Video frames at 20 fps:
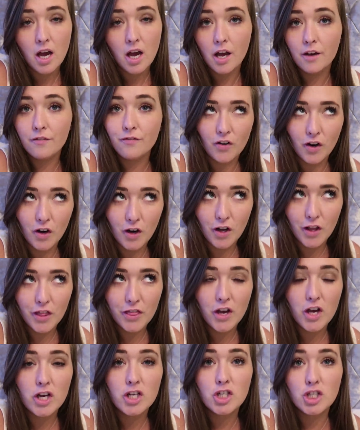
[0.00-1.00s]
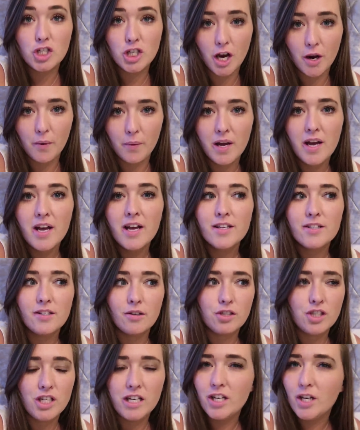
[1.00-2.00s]
Her fourth show, so
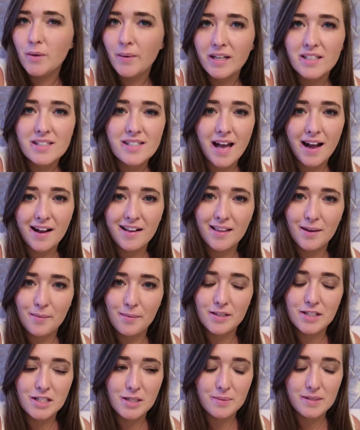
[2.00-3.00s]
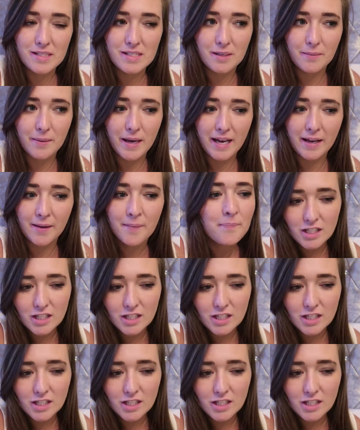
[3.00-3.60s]
she knew exactly what she was doing.